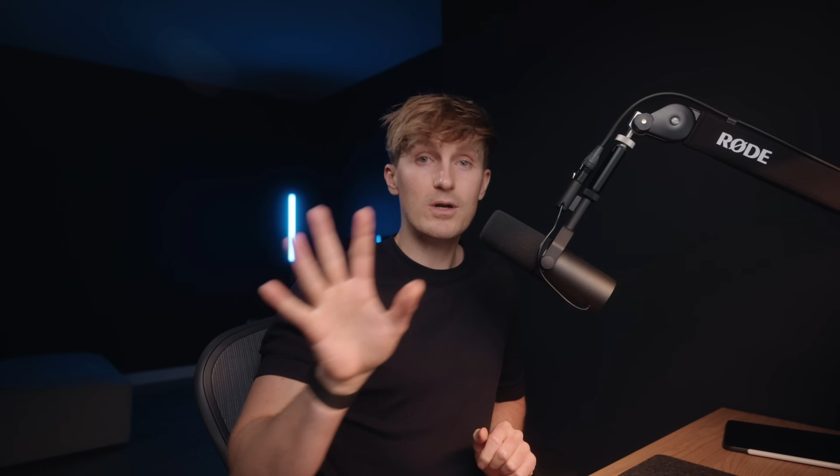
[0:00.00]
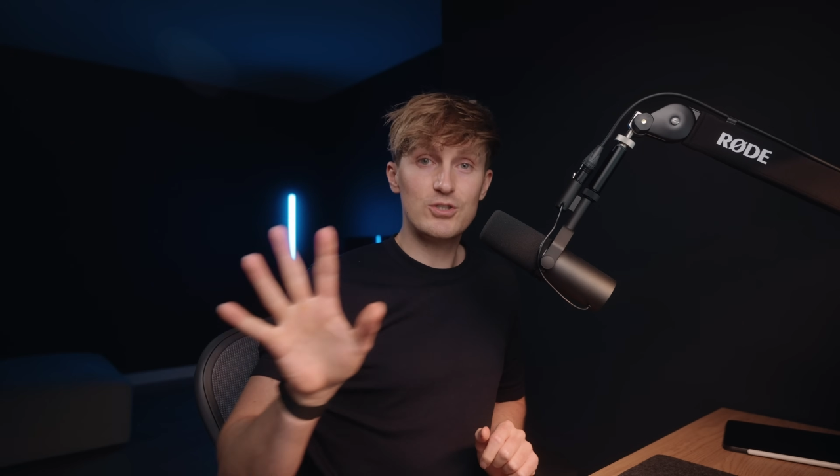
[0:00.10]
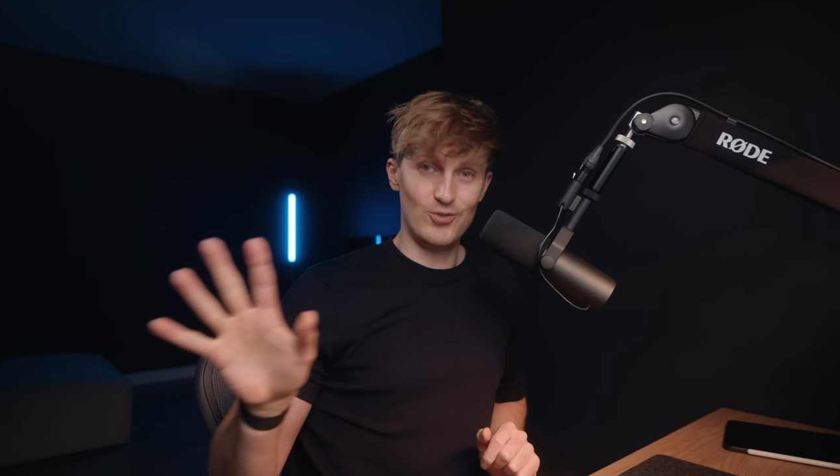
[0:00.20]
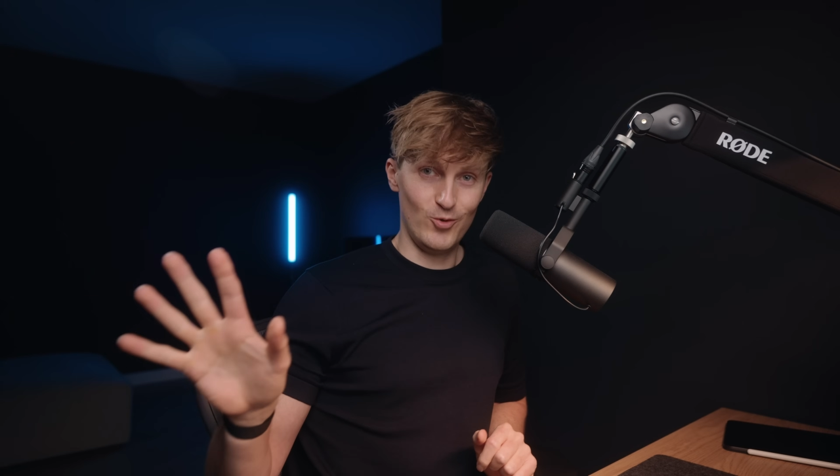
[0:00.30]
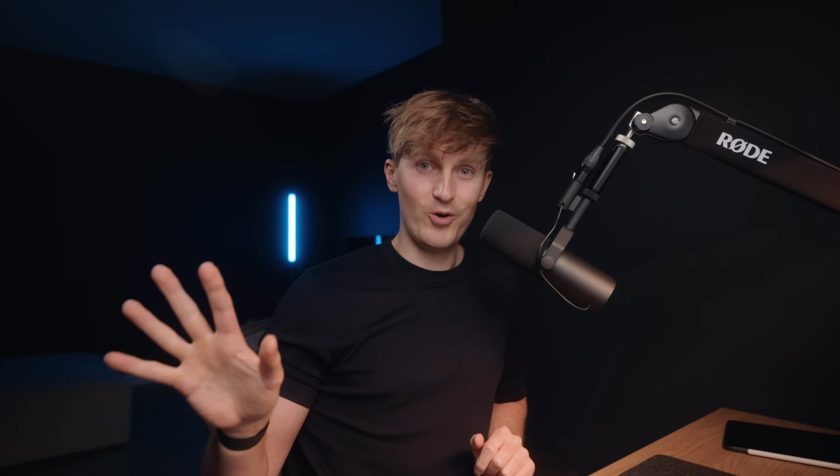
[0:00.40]

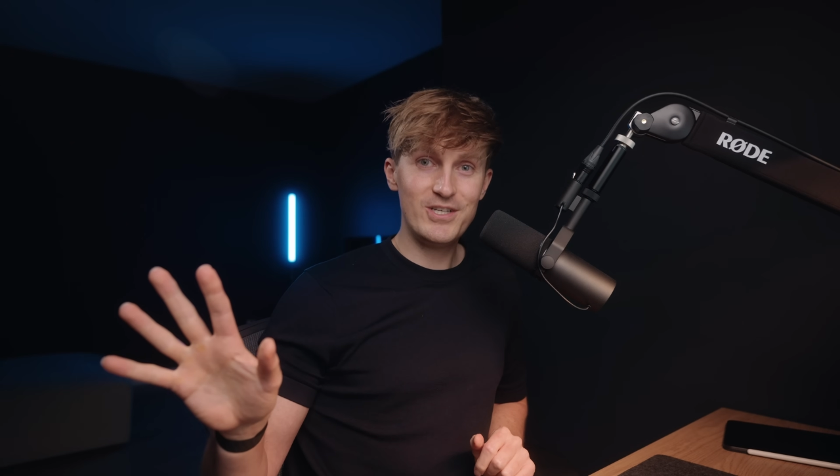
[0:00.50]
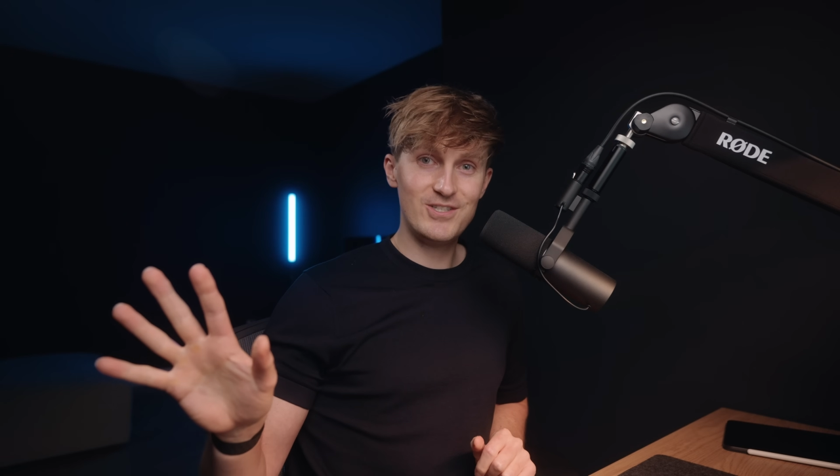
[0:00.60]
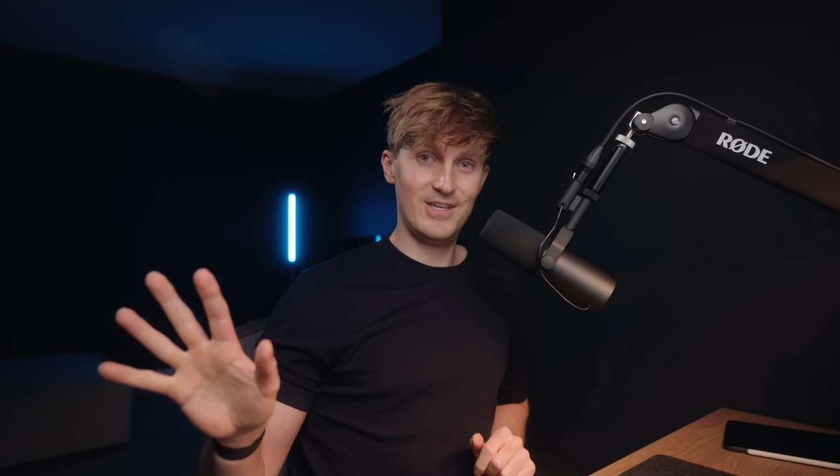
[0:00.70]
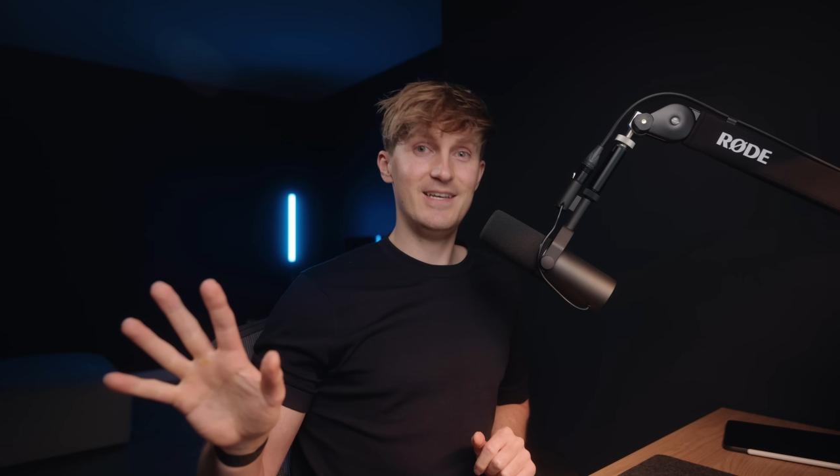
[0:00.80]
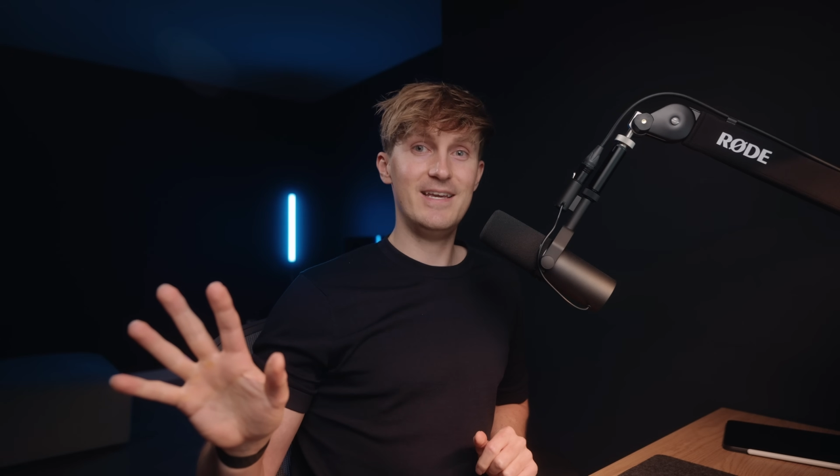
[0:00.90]
much
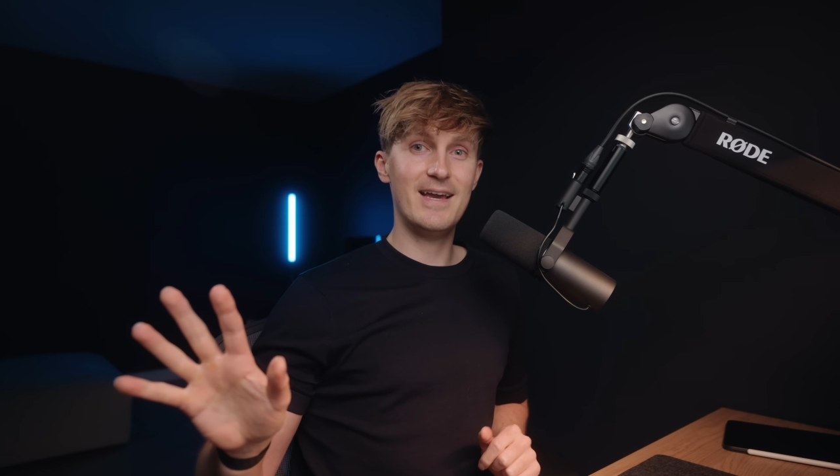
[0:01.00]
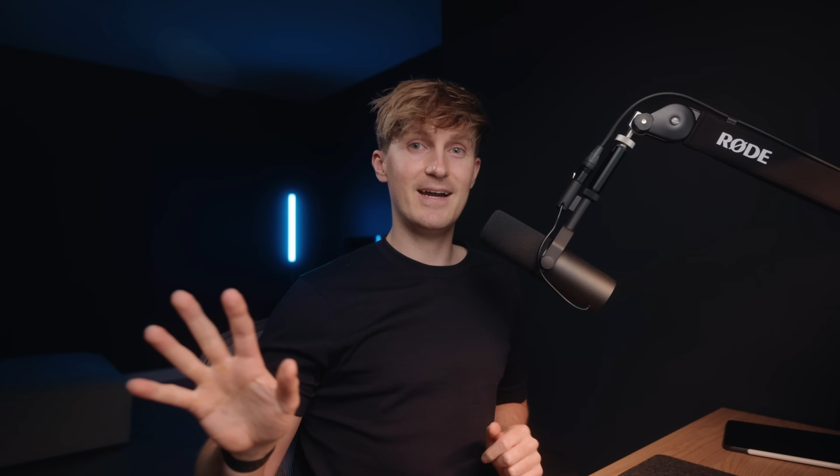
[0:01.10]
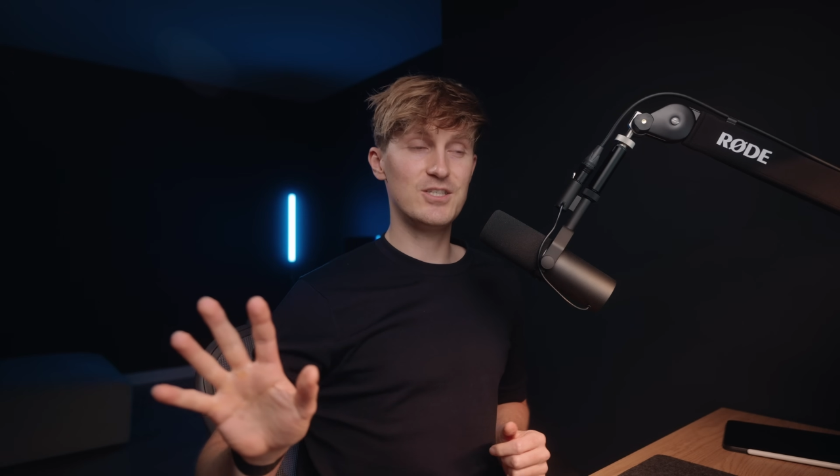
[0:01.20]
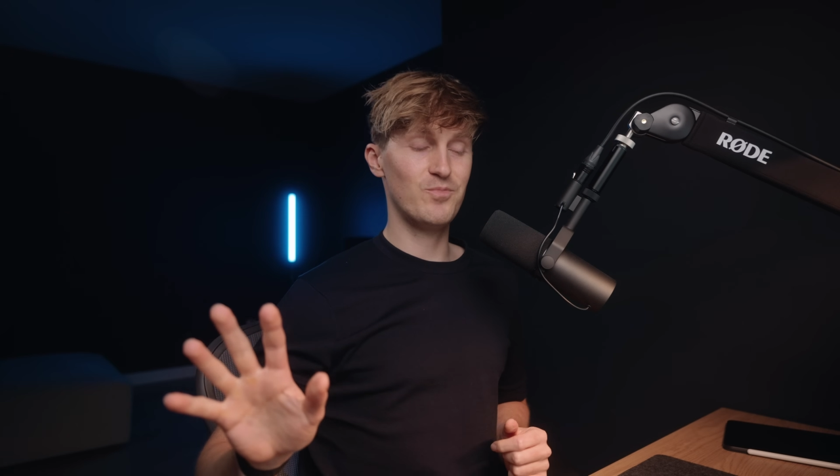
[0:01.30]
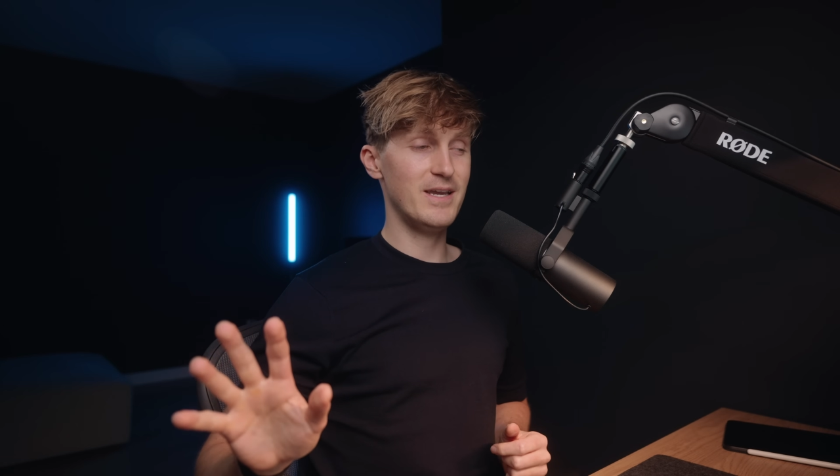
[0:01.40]
noise in the
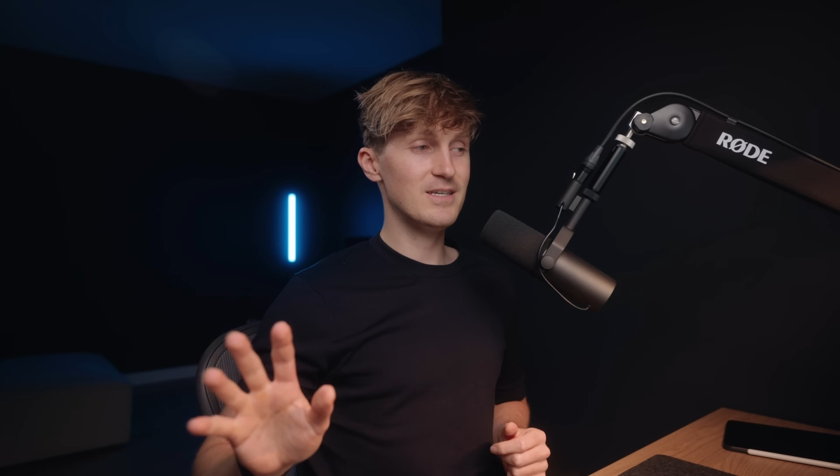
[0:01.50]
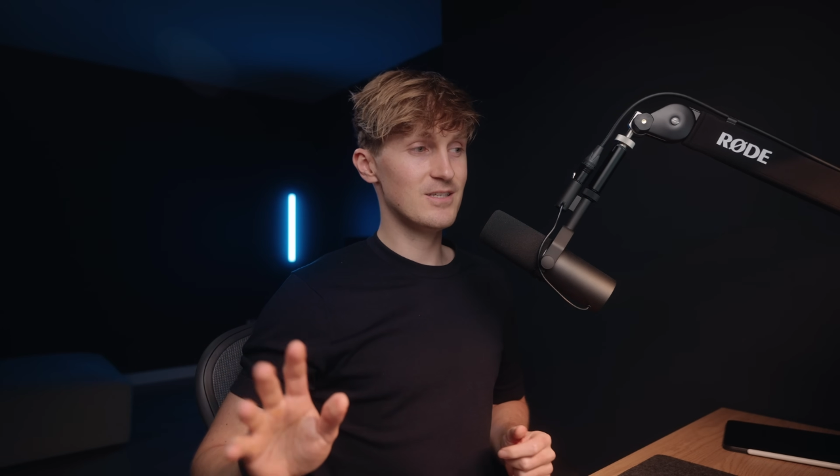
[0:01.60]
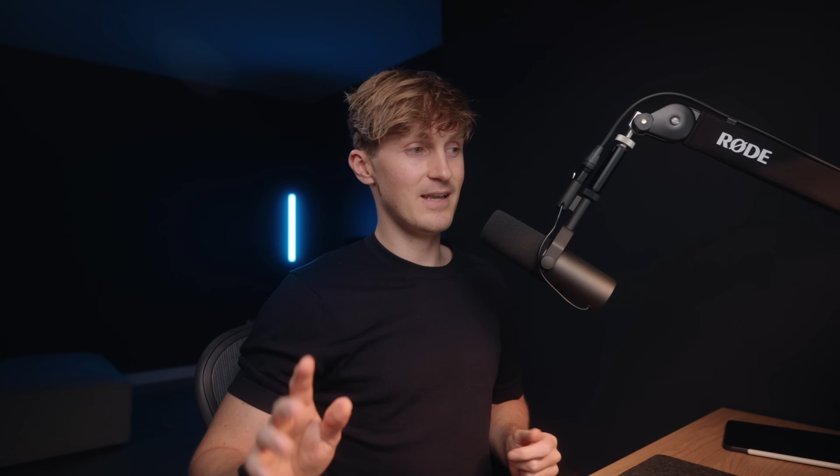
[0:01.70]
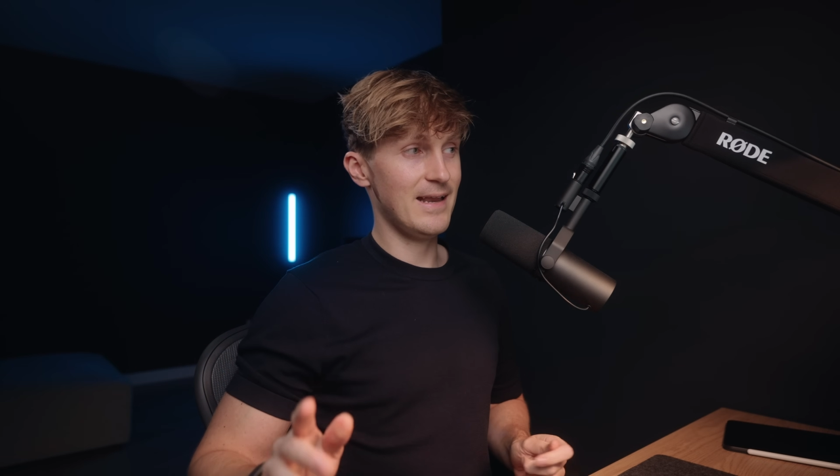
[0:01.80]
AI space.